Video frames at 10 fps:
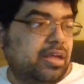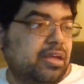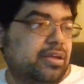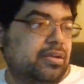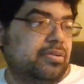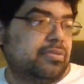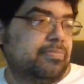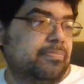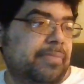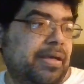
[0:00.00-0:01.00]

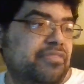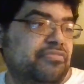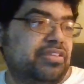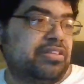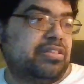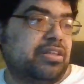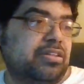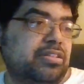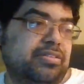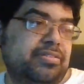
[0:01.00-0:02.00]
Uh, Melvyn
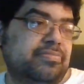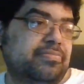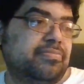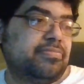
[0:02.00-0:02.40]
Douglas.